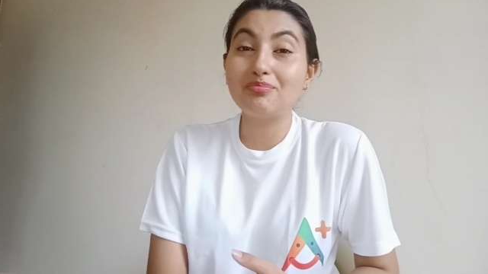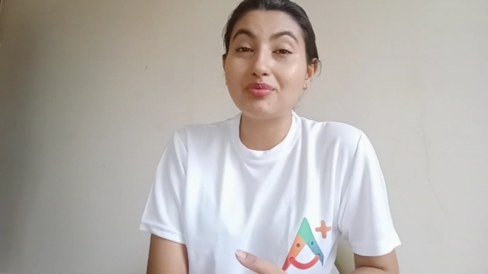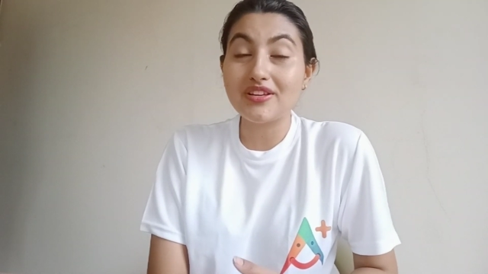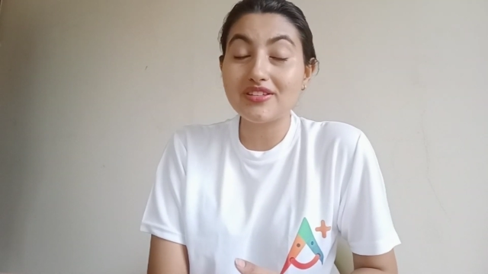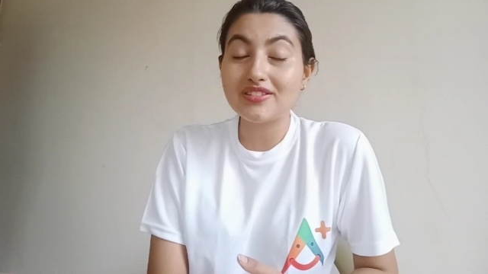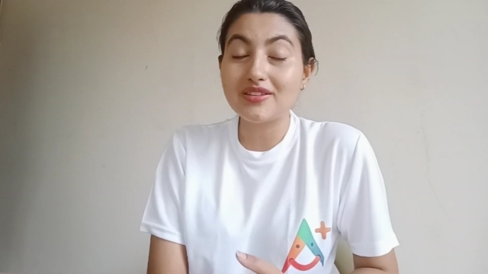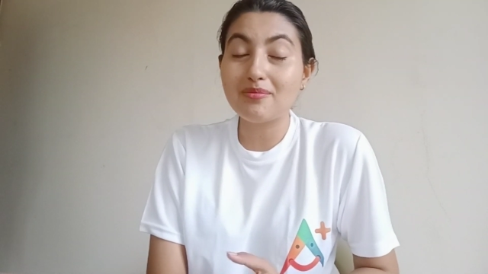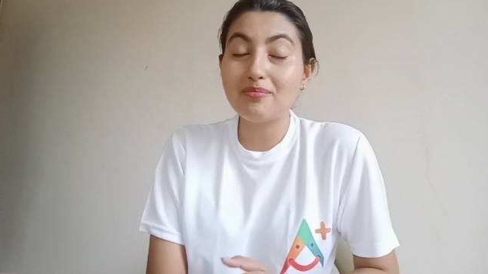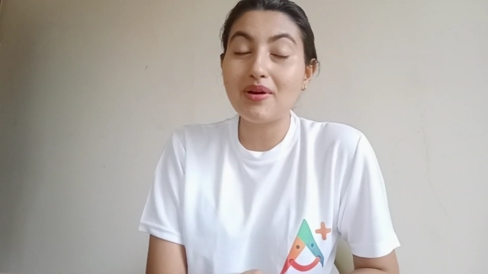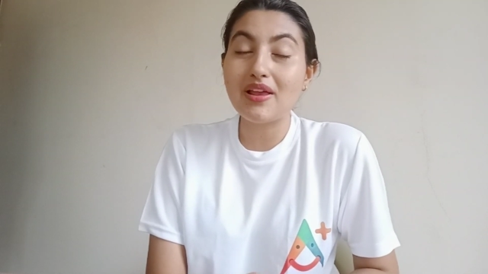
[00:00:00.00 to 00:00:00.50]

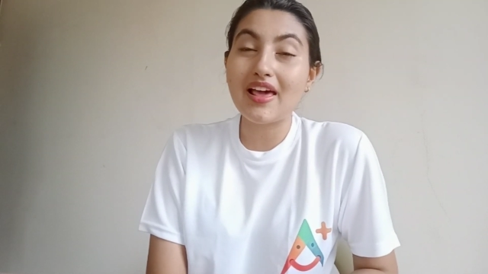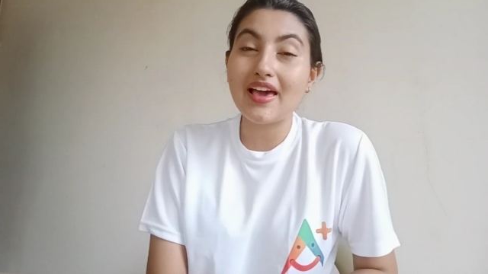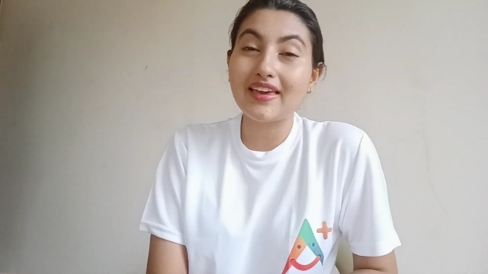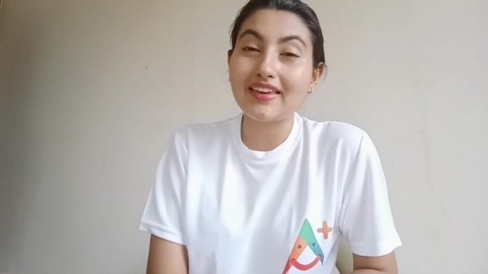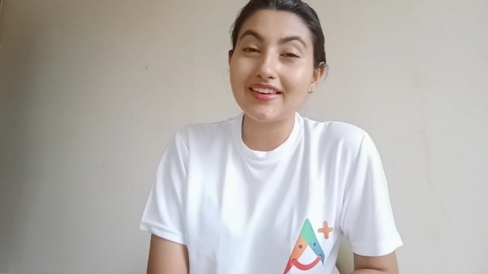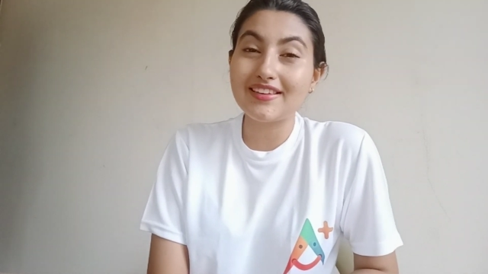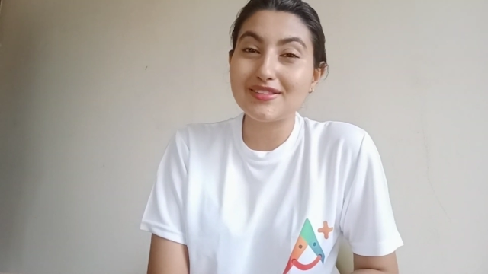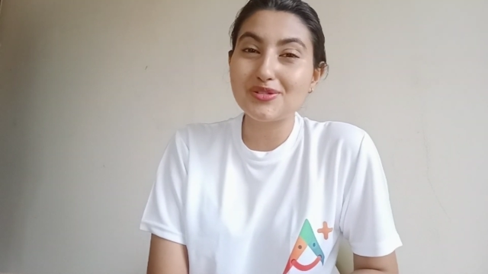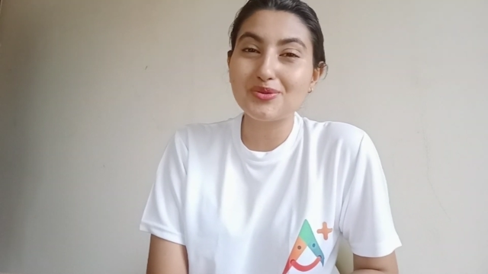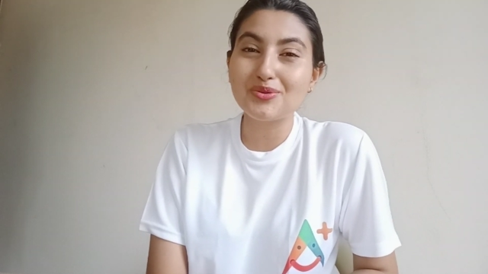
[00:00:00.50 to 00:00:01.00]
Press the bell
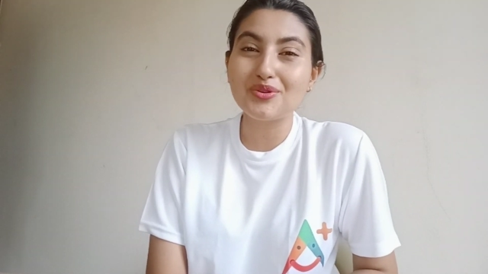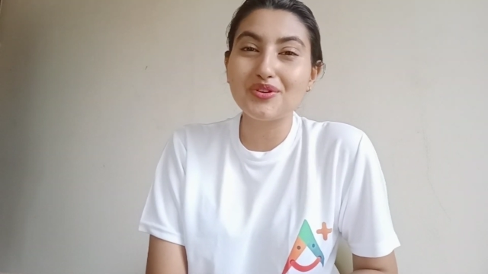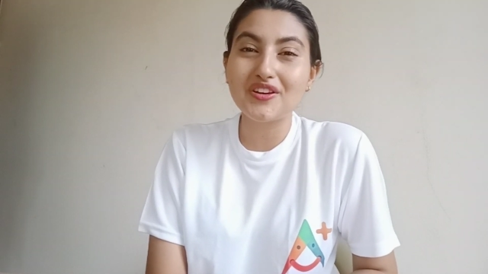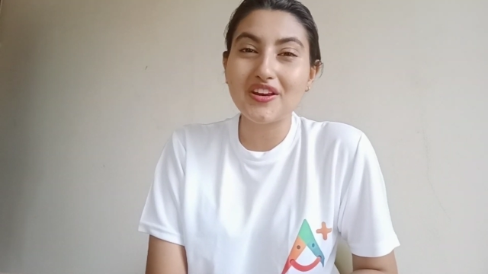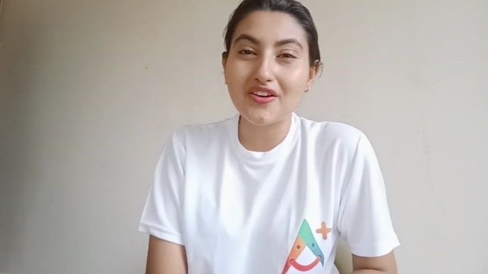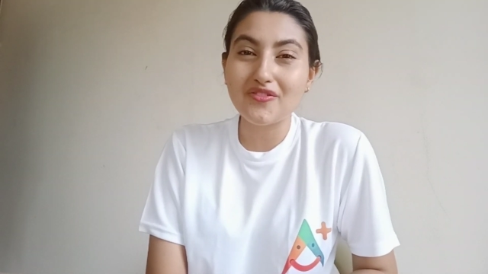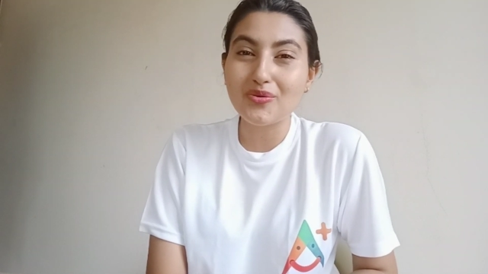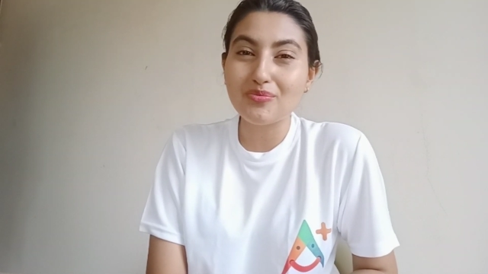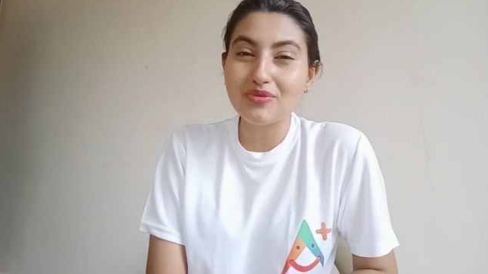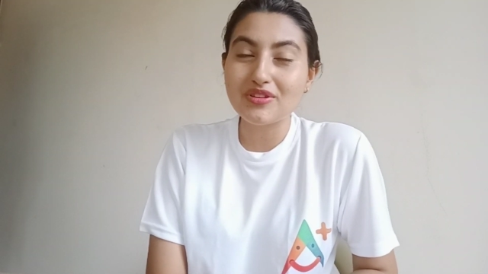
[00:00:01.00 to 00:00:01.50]
icon so you
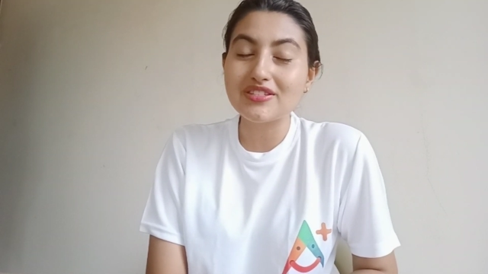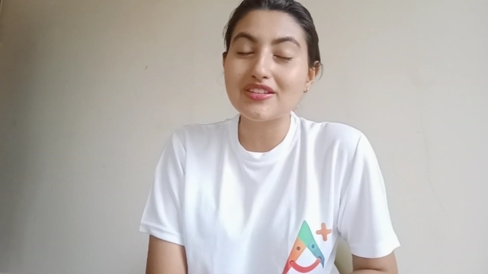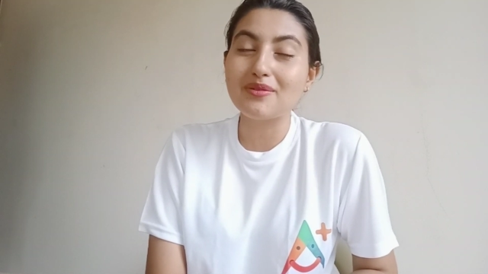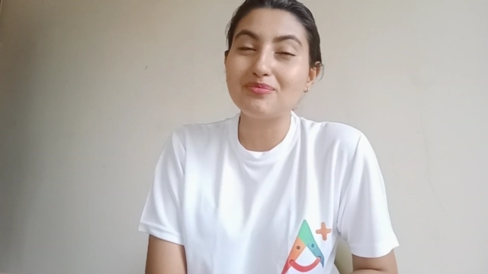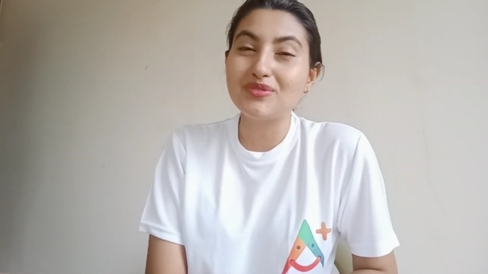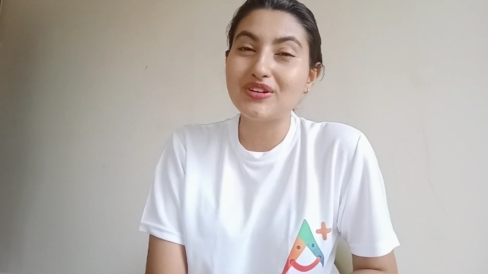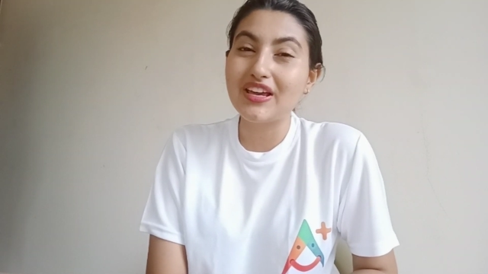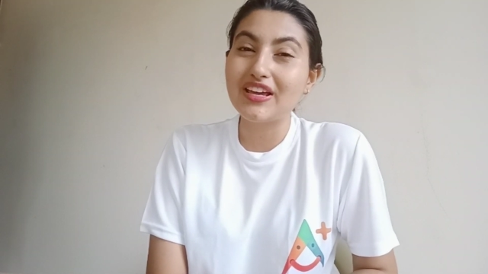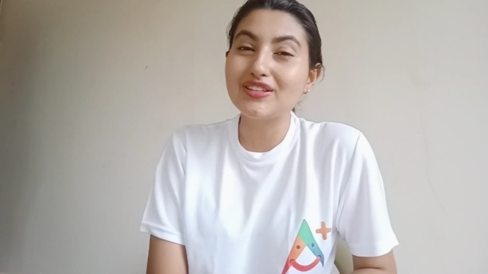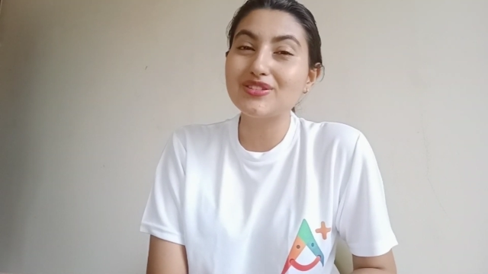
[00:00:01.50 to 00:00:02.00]
never miss
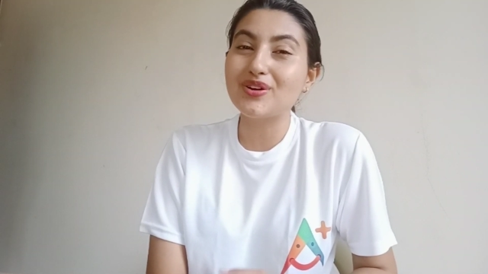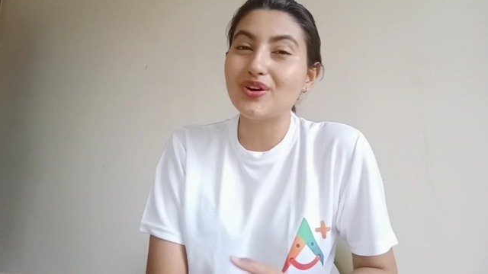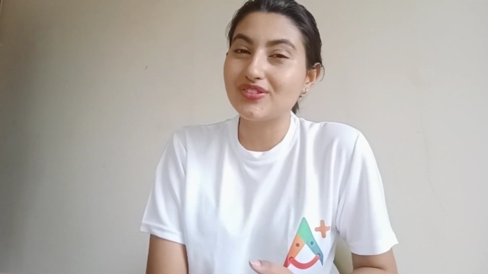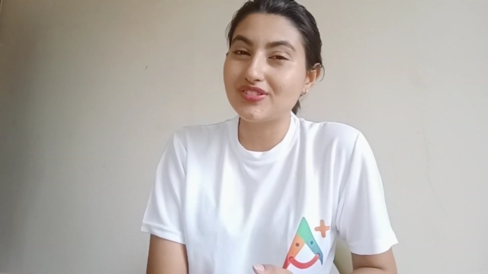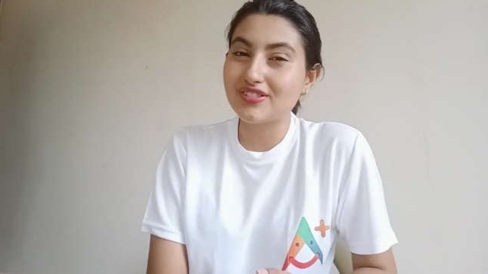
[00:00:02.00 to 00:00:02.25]
updates